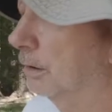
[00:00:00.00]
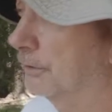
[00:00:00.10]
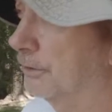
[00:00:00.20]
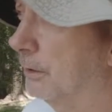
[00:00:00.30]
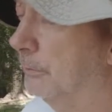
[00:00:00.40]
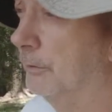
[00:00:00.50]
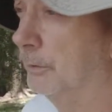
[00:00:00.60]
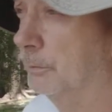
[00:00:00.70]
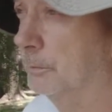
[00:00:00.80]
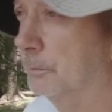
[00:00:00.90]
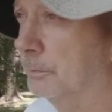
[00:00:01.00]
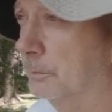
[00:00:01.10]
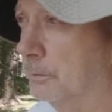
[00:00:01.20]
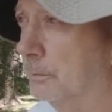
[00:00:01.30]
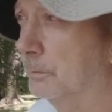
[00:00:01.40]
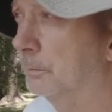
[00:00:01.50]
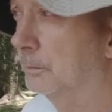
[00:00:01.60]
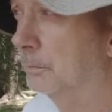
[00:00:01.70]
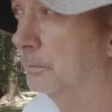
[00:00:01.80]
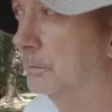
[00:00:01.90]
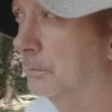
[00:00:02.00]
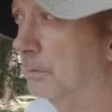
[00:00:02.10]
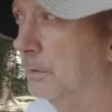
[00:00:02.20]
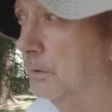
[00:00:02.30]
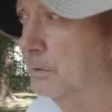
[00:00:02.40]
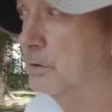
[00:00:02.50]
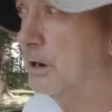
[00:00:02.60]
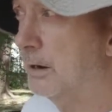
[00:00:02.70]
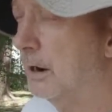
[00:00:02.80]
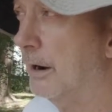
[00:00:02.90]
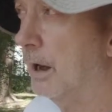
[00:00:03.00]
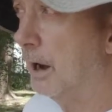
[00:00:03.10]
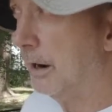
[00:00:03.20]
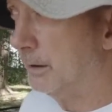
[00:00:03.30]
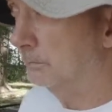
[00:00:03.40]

because some of them you cannot hide